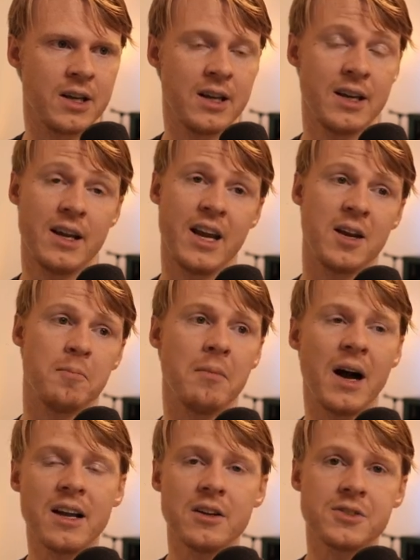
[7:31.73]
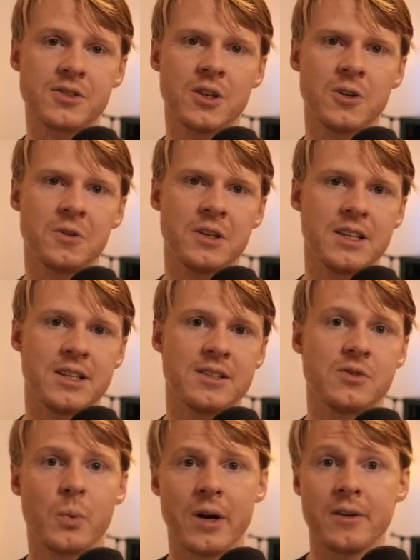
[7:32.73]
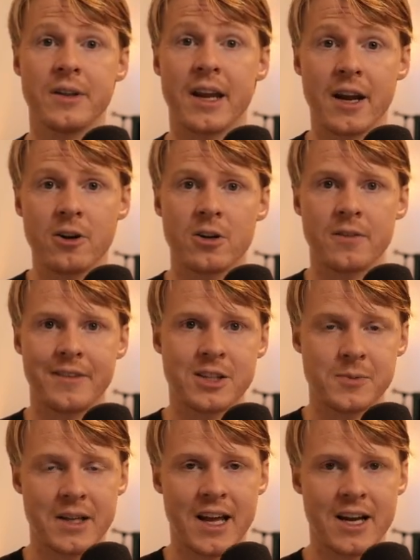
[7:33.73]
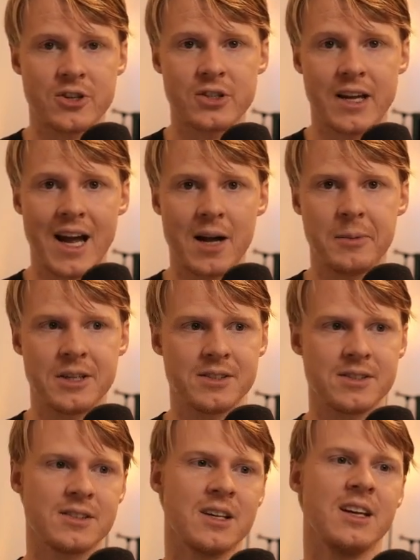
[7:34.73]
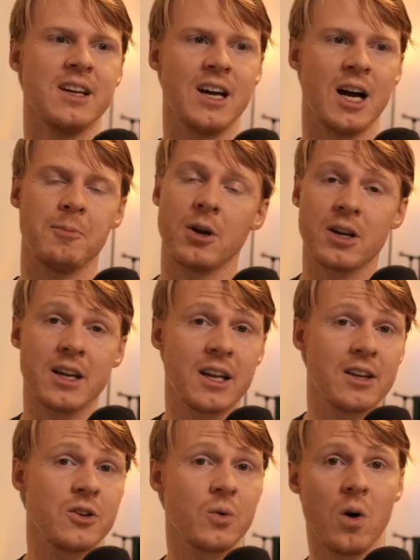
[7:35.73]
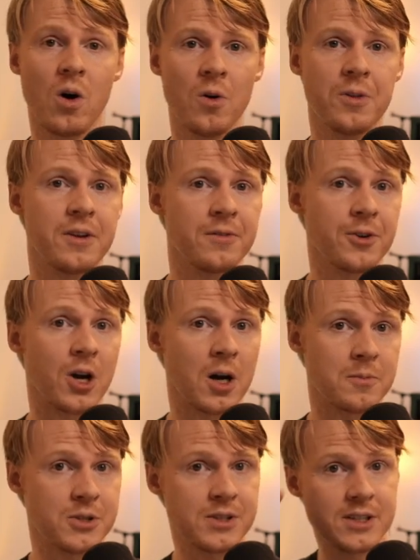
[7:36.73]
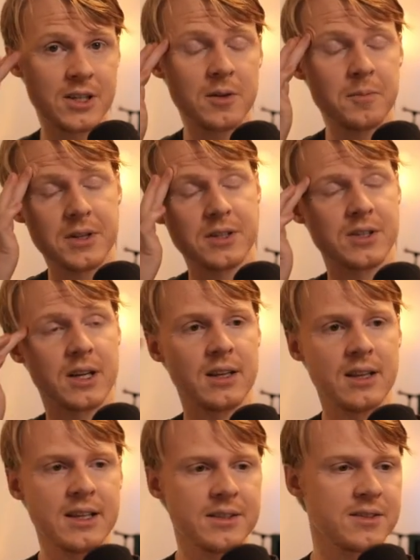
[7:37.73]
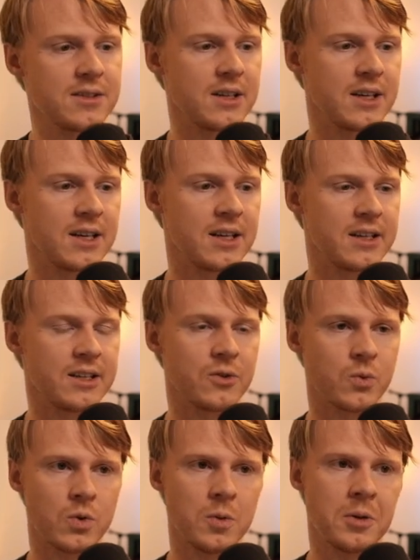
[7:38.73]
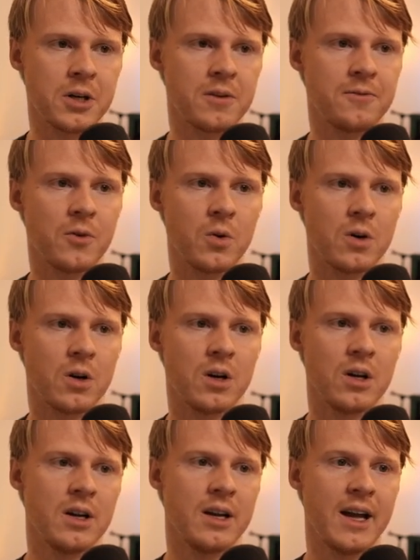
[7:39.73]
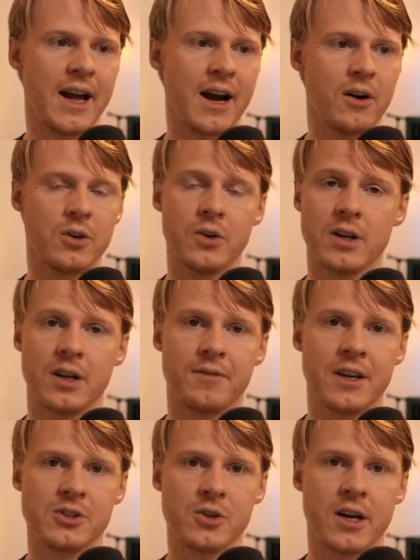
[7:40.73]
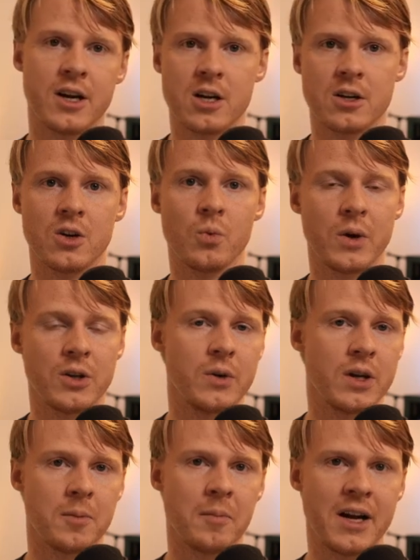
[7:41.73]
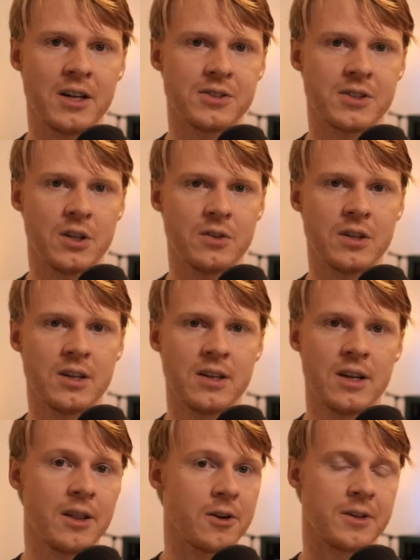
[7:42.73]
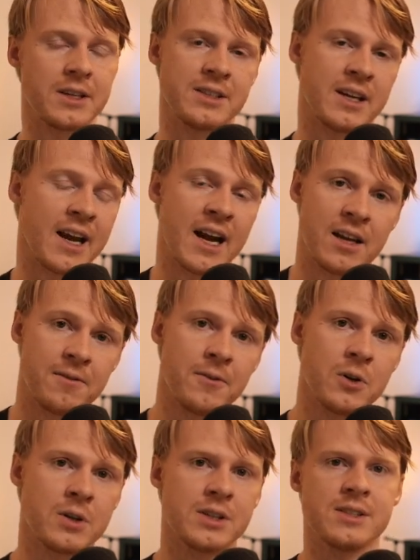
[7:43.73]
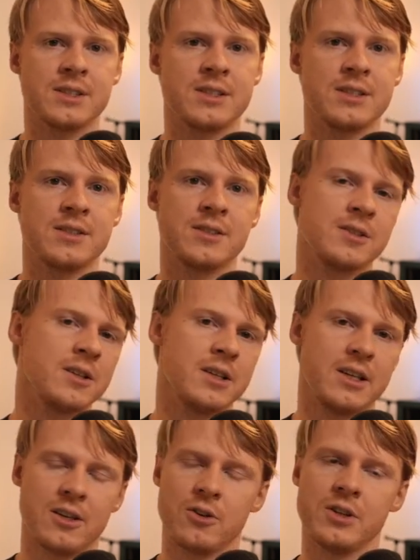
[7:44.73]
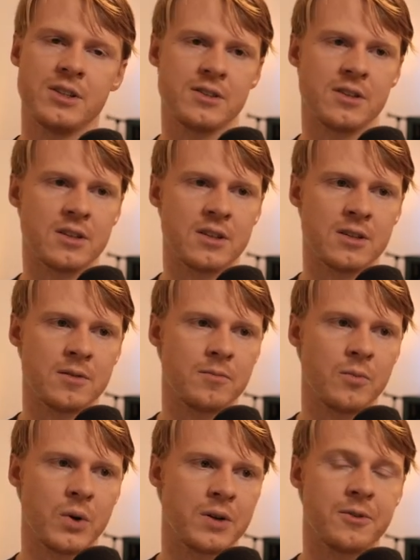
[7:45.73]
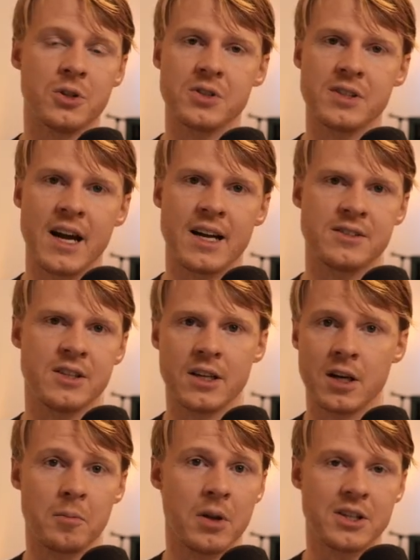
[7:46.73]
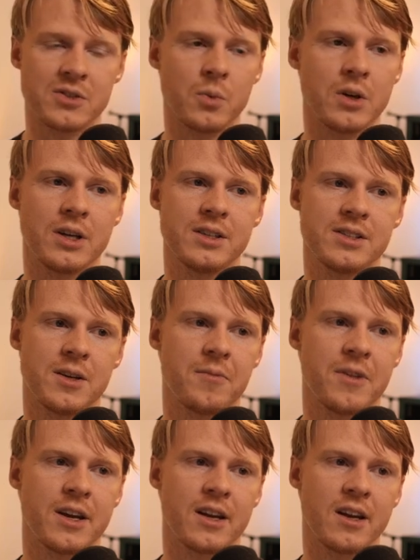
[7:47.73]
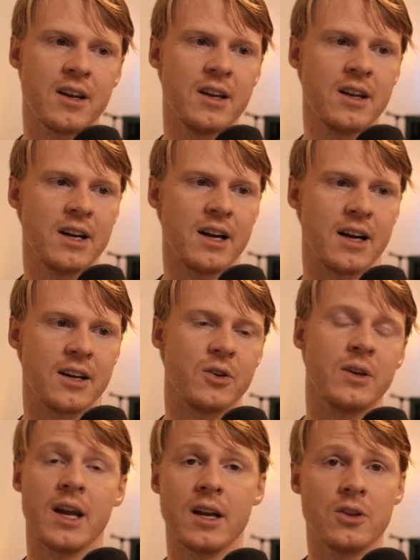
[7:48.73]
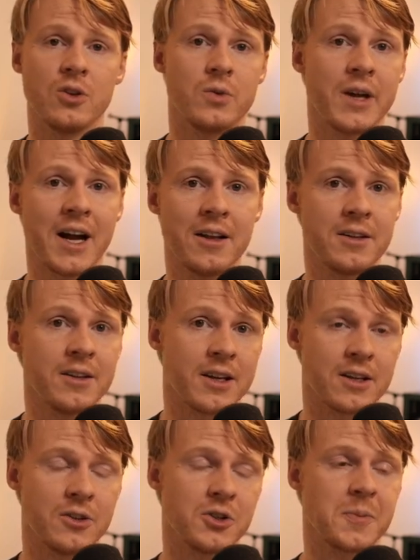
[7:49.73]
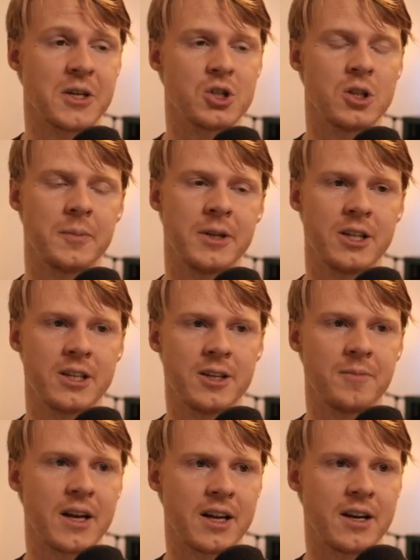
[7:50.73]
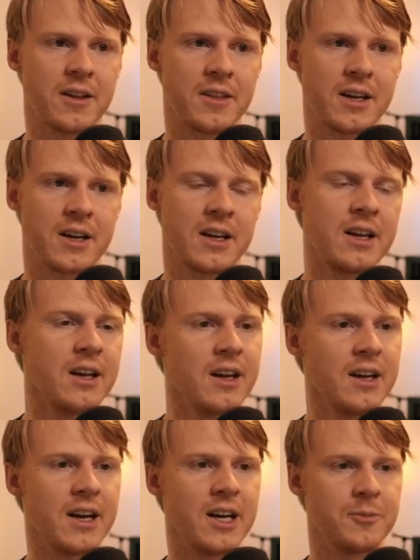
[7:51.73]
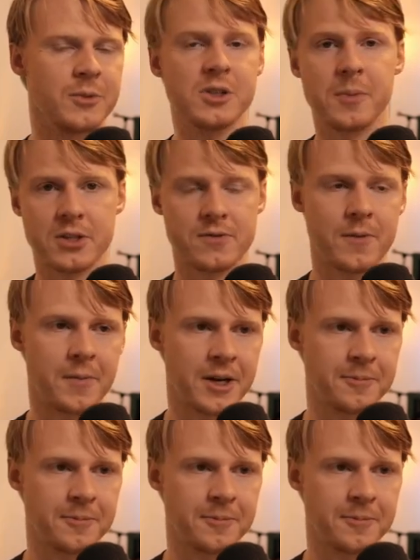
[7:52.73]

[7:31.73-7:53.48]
A milestone is where the character advancement actually happens. I'm not going to get into all the different options here, but there's a list in the rulebook for how you can advance your character when you get a milestone. There are things like add focuses, increase one of your stats. You can get a +1 on something. You can get a new talent, like a new special ability, that kind of thing. There's a bunch of them there.